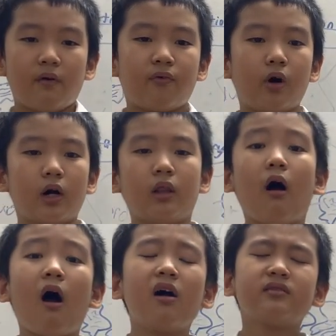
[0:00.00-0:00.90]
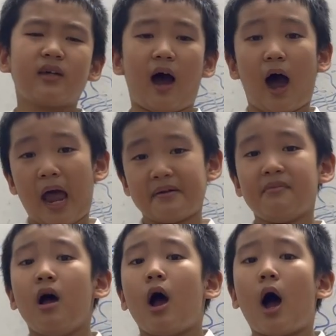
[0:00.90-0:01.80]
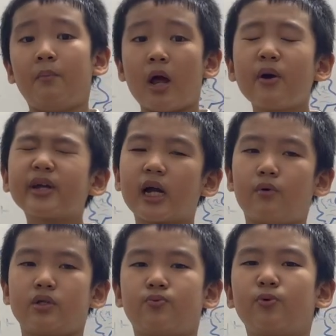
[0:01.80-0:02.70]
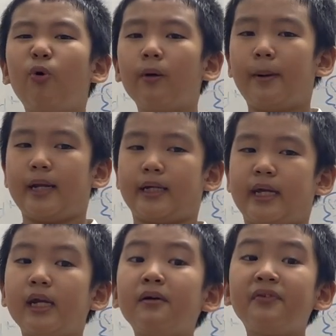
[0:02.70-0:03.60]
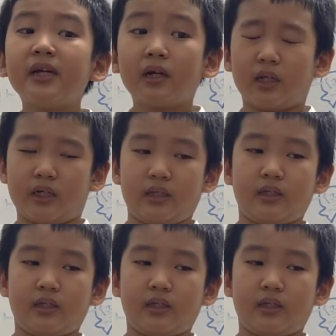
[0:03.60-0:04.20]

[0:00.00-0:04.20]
For a long time, America was ruled by the King of England.